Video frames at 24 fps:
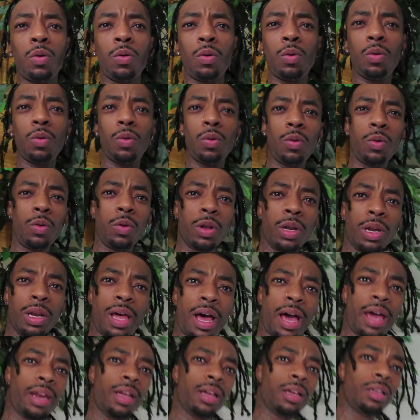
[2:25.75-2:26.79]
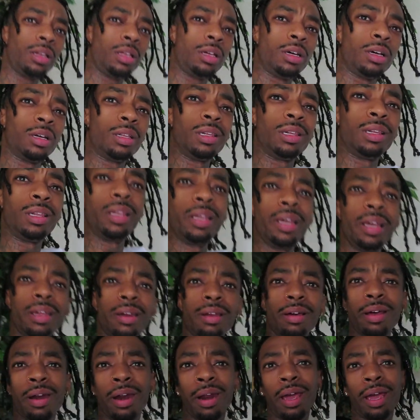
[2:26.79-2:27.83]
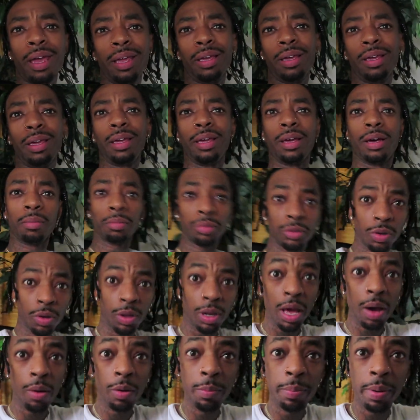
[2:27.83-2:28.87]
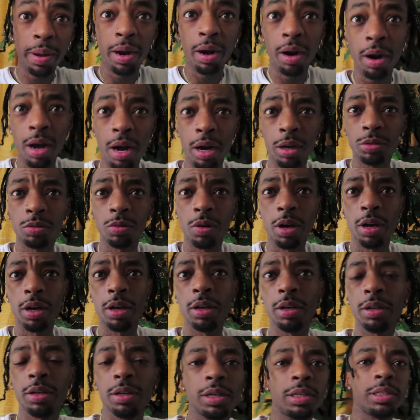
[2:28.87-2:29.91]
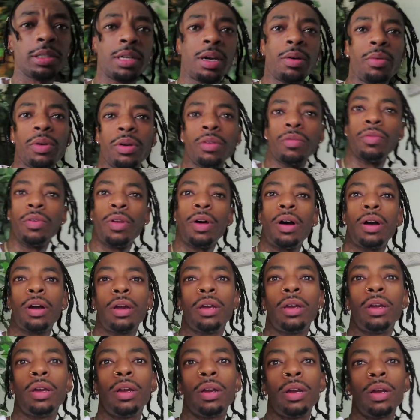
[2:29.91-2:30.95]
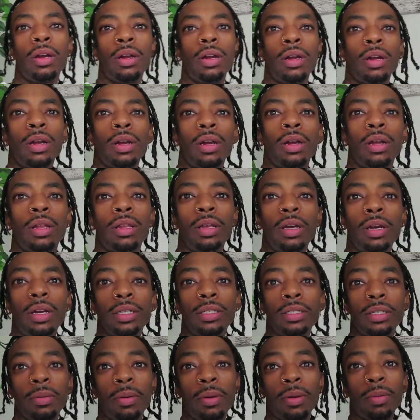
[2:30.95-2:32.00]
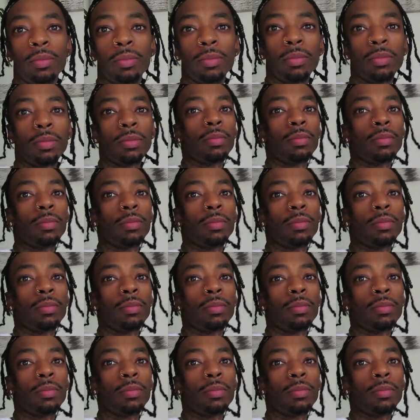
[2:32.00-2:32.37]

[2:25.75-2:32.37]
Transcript: Ooh, the lighting look lit right here. I'm so glad we painted our house white, because now we can vlog in here. Look at this shit, man.